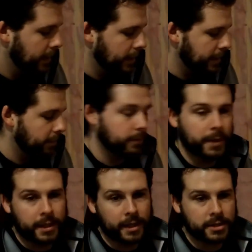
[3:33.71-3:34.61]
And now what we
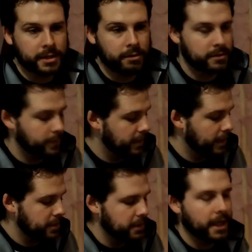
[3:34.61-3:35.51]
can actually do is we can
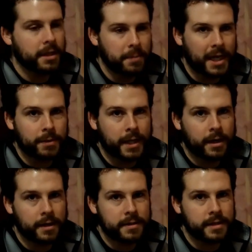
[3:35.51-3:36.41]
actually take the battery out
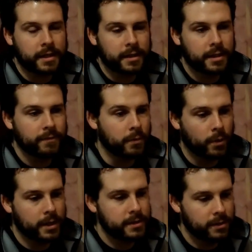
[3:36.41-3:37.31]
of this thing if we
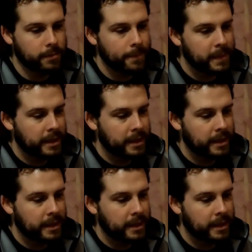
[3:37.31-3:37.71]
wanted to.